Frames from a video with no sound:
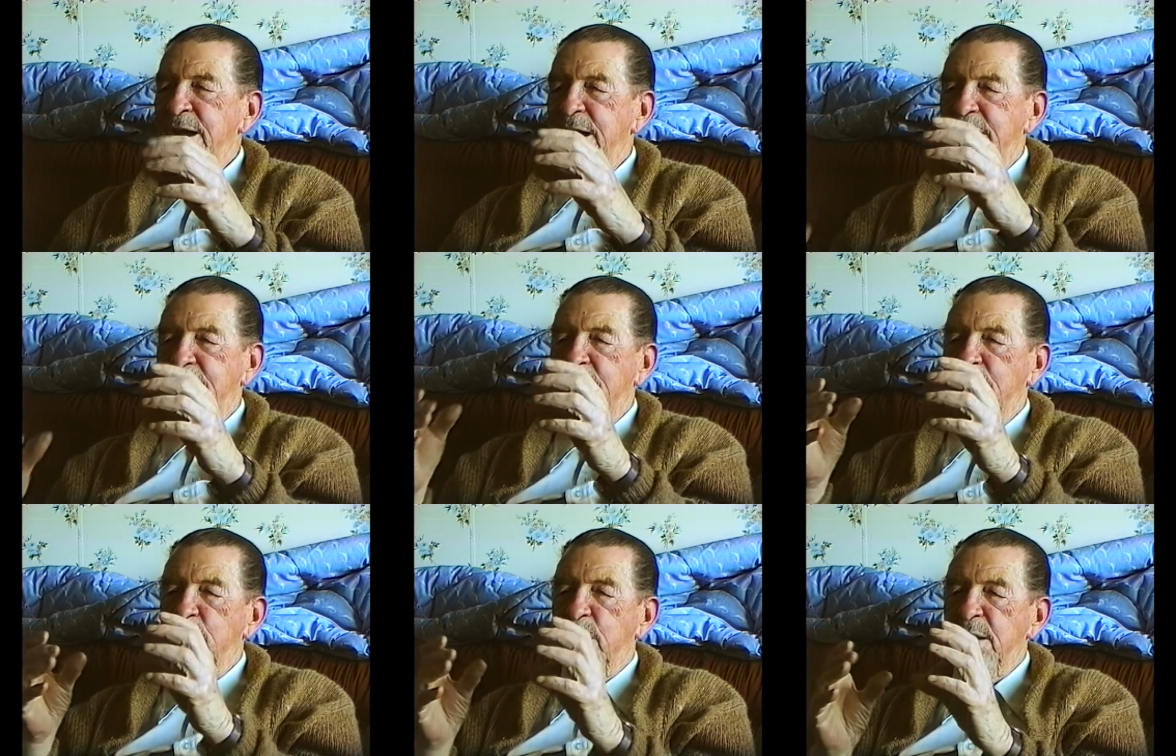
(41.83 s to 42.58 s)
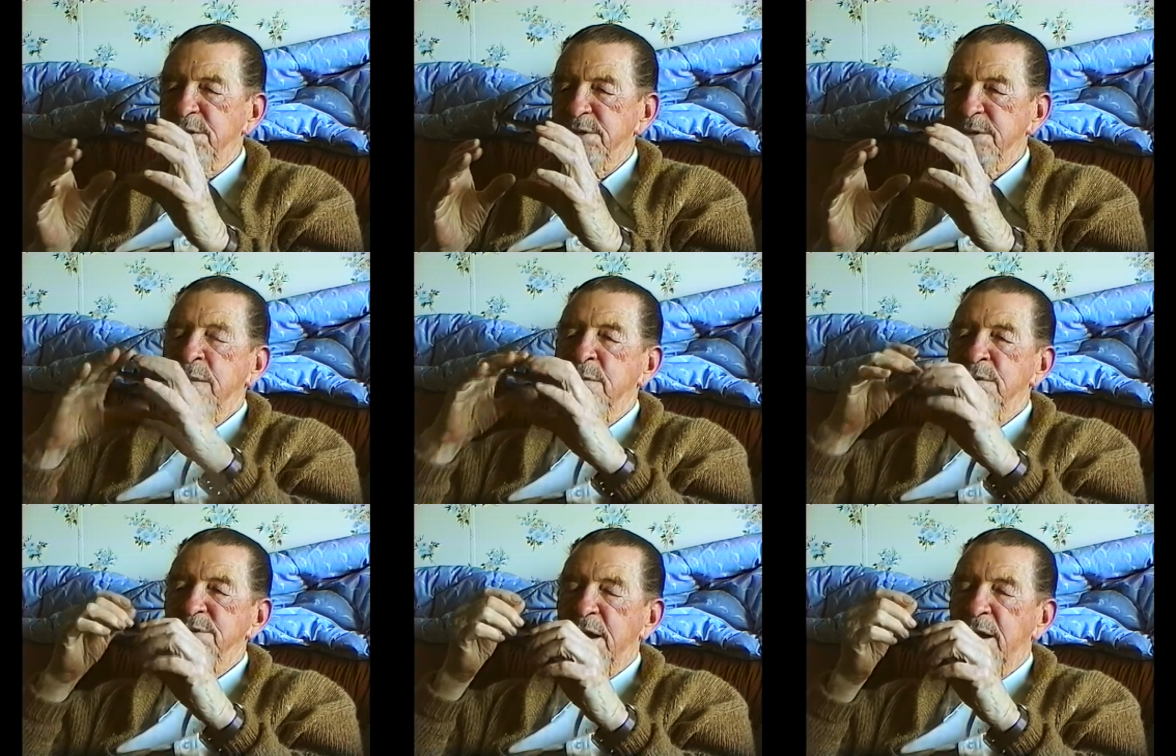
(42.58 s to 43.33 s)
In other words,
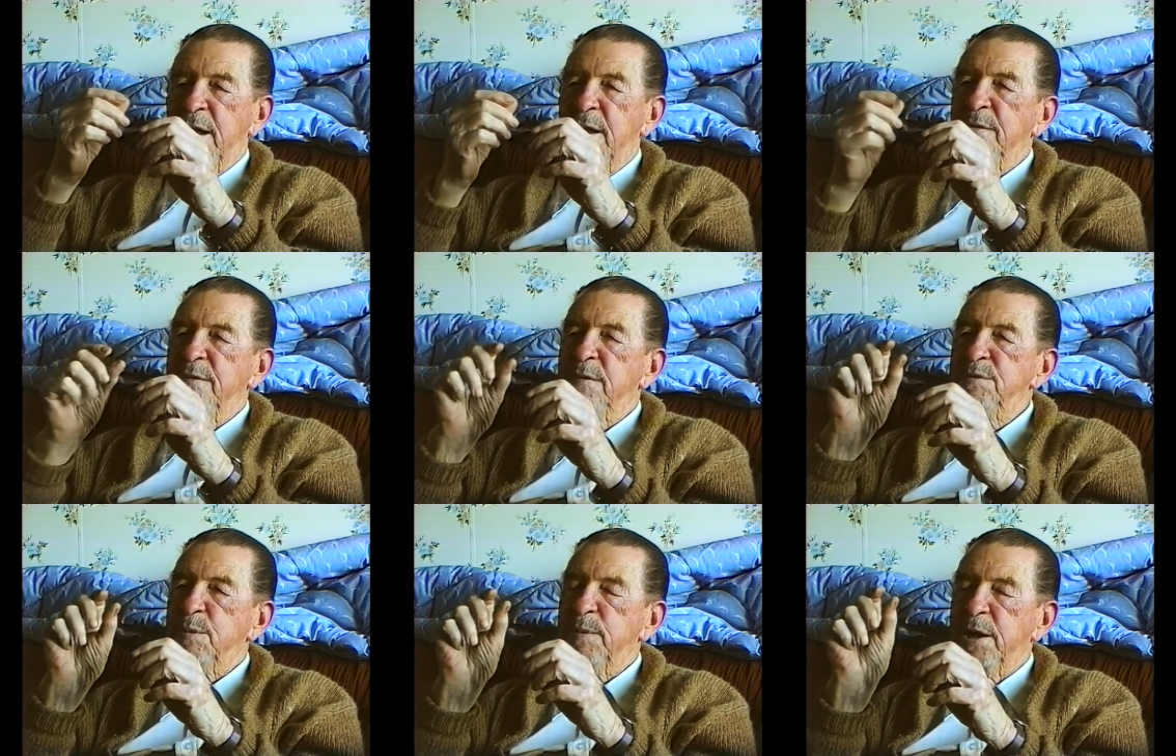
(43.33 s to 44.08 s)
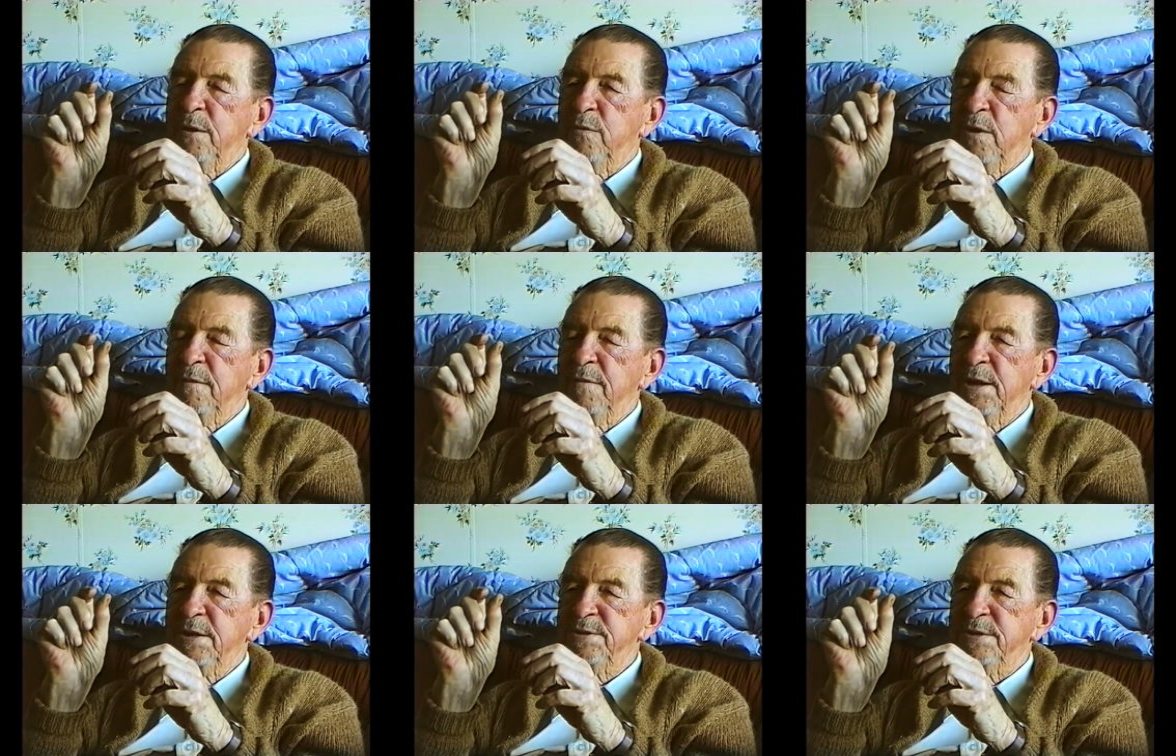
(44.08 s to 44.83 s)
it was a hollow thing, it was about a quarter of
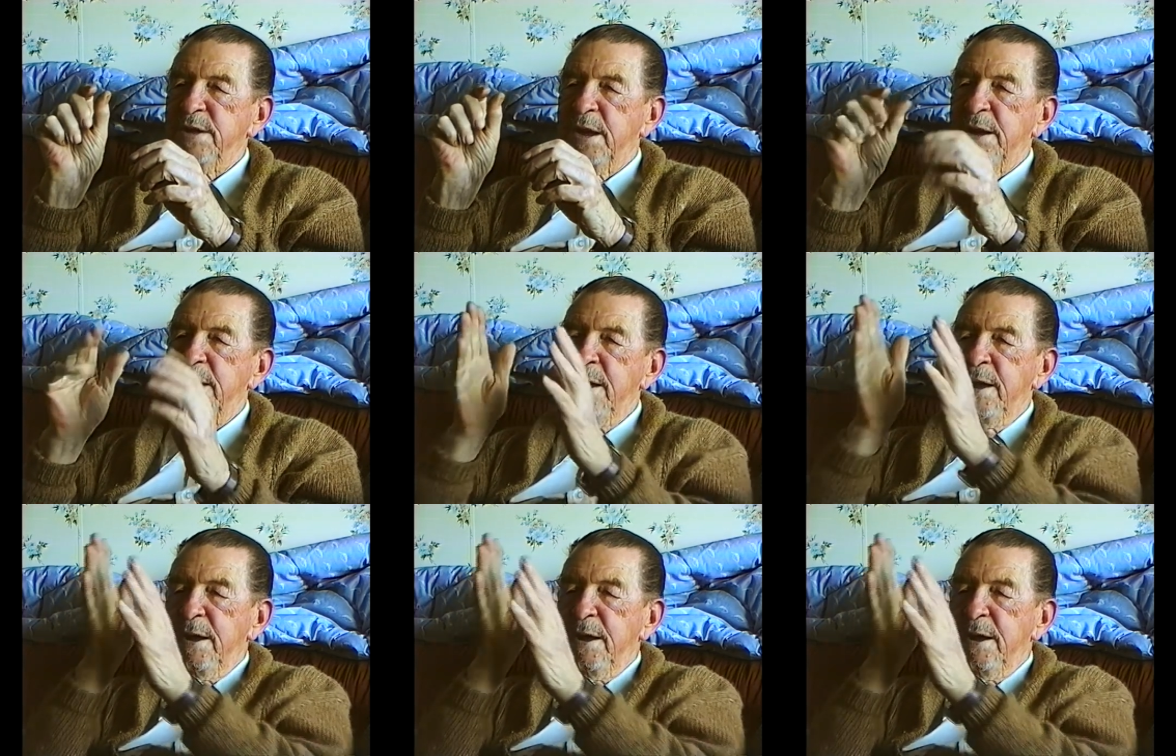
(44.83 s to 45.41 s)
an inch thick,